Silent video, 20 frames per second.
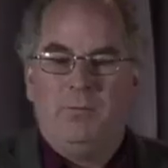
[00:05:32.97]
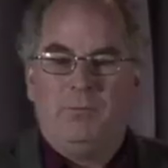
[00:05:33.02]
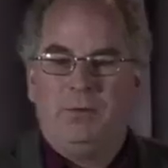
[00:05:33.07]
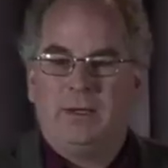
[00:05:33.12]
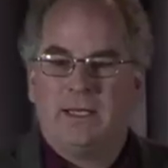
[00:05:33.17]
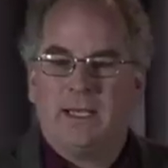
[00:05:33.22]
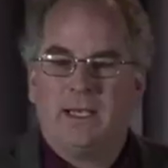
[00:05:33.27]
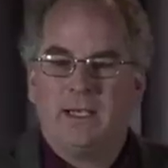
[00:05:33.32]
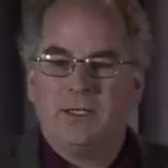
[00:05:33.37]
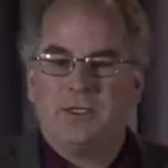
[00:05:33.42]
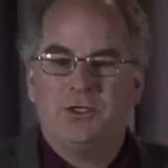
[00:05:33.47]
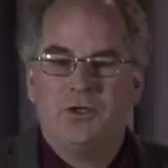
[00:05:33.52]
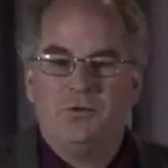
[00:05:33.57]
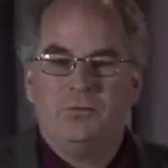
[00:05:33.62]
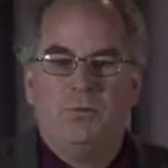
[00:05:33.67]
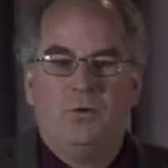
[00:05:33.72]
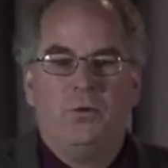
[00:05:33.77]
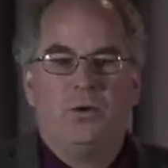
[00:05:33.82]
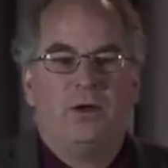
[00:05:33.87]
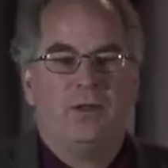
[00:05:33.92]
But they could do
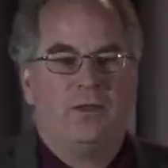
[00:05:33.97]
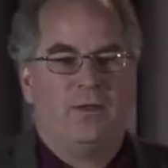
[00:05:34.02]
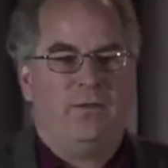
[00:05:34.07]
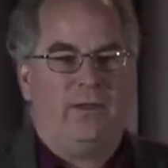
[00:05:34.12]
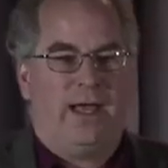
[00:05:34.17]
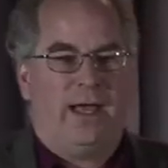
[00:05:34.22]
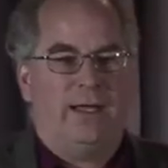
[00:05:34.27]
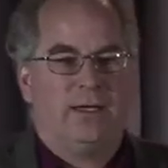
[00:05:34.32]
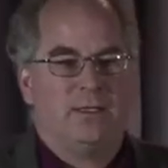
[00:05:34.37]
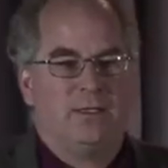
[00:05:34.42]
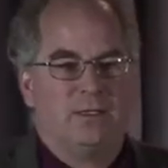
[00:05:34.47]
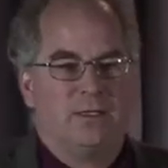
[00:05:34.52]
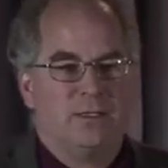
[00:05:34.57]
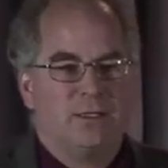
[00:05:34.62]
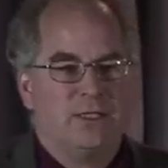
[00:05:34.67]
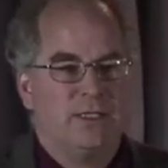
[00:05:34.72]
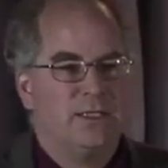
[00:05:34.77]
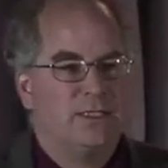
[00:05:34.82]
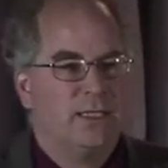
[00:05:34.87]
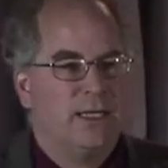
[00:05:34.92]
more than that.
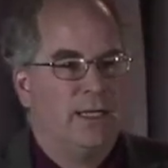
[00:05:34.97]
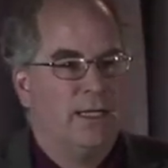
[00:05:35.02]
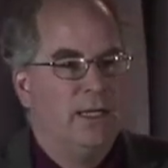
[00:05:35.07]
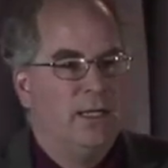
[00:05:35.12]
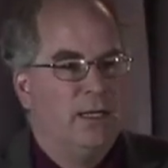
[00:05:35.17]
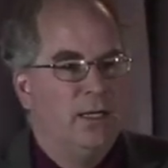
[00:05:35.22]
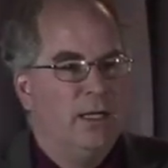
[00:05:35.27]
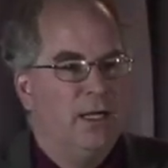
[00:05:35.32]
She said,